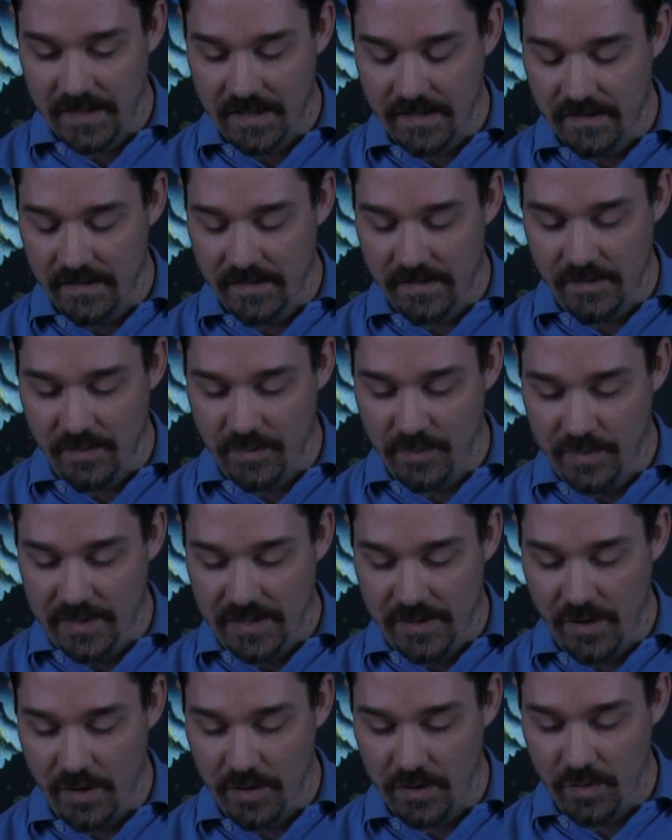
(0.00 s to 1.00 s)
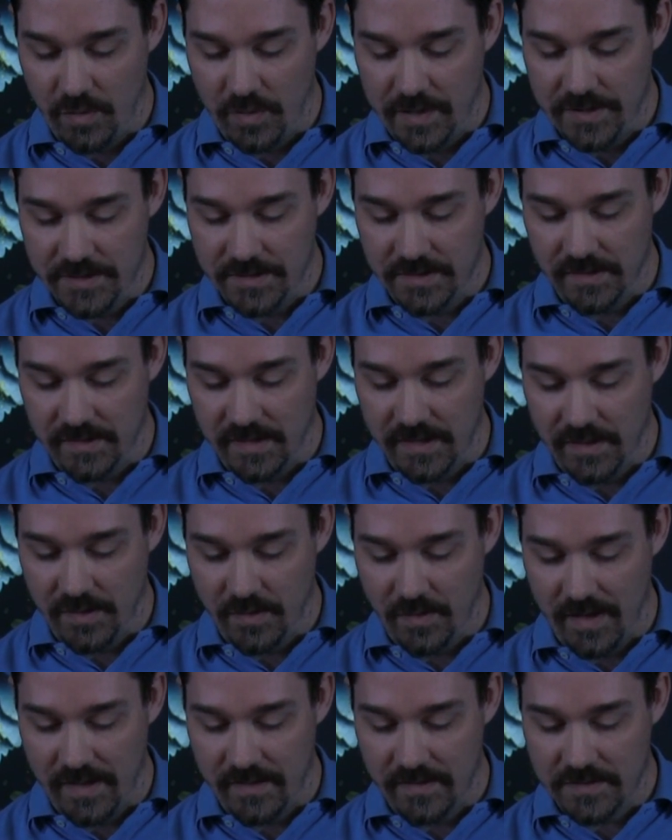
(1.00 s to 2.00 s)
and that there will be no question that
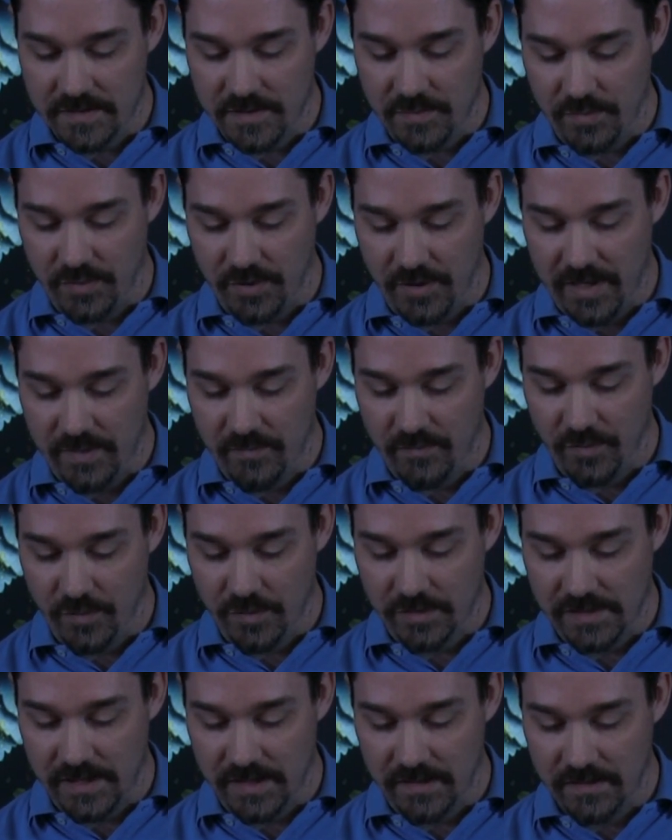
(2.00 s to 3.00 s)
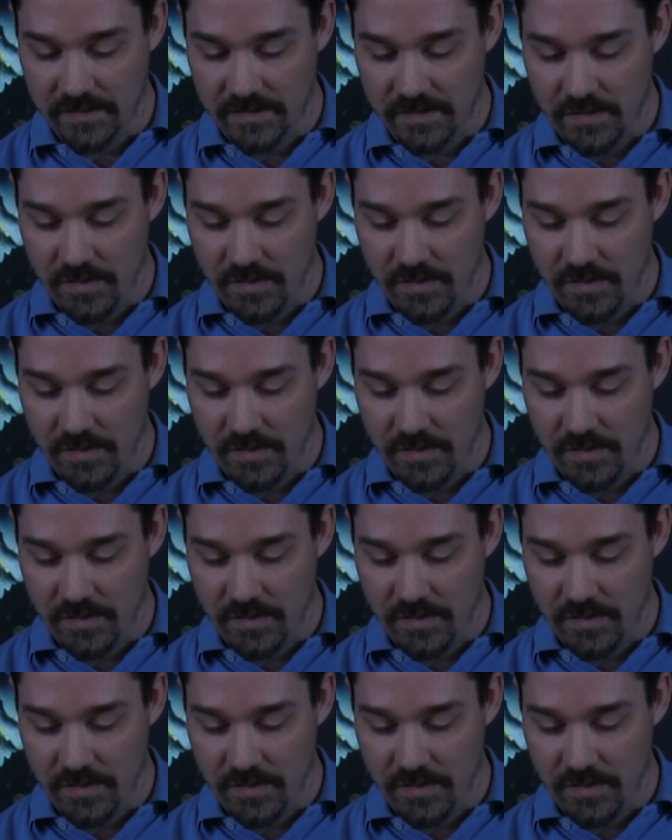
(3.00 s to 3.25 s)
you are the supreme ruler,